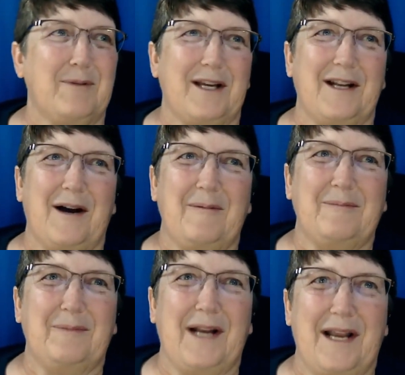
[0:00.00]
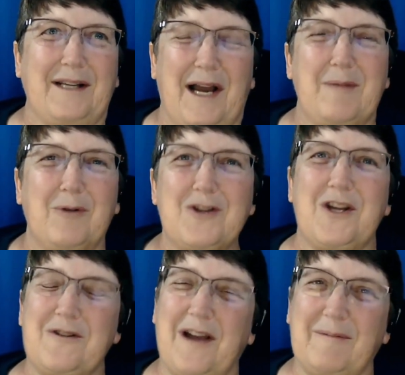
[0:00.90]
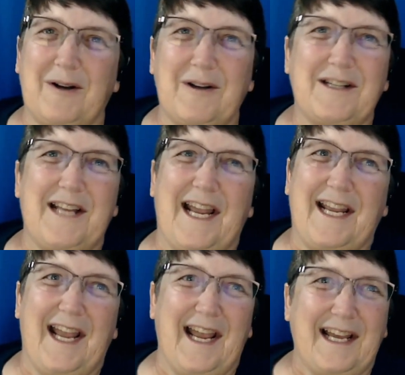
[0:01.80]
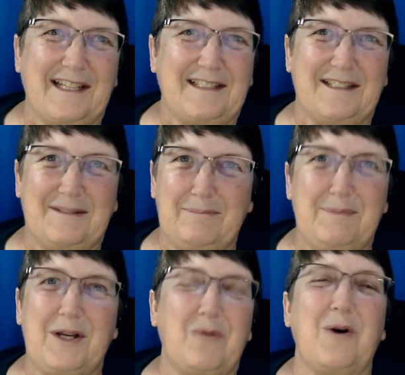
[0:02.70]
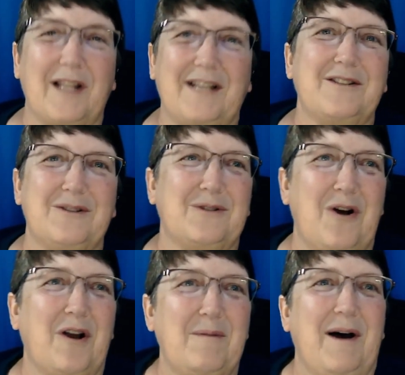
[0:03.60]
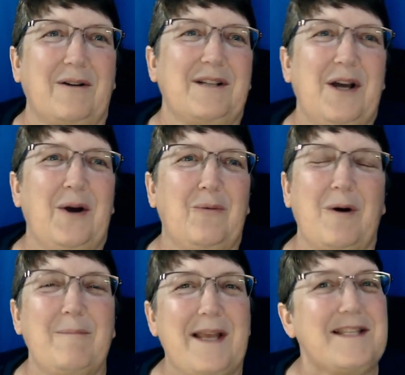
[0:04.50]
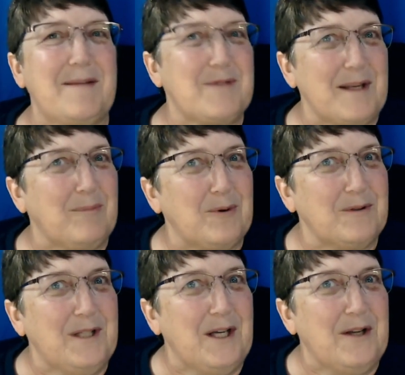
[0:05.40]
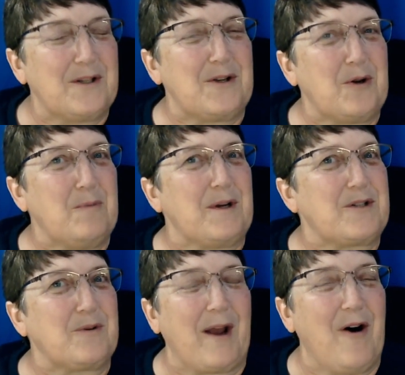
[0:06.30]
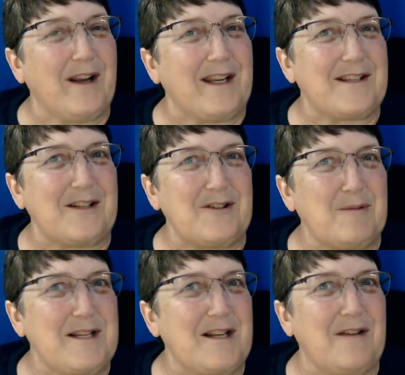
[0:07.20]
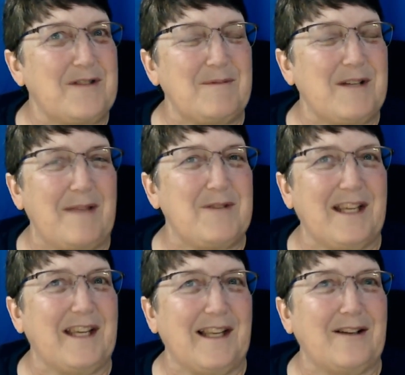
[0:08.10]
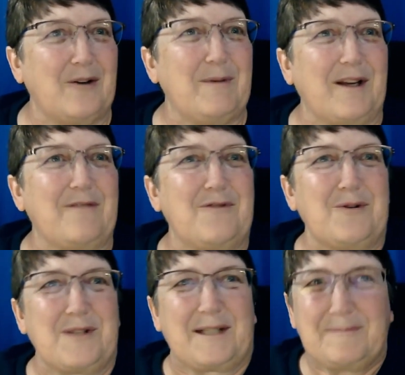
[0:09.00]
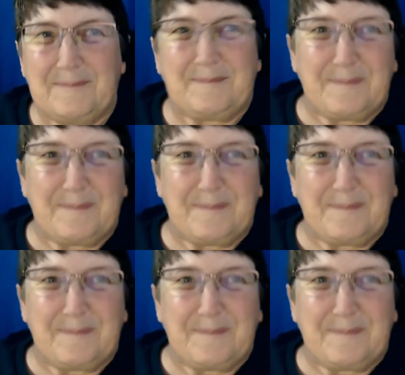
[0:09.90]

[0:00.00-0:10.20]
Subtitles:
But I appreciate you coming on today and being willing to talk about what may seem simple to you, but to my audience and to myself, sometimes it can get a little bit confusing.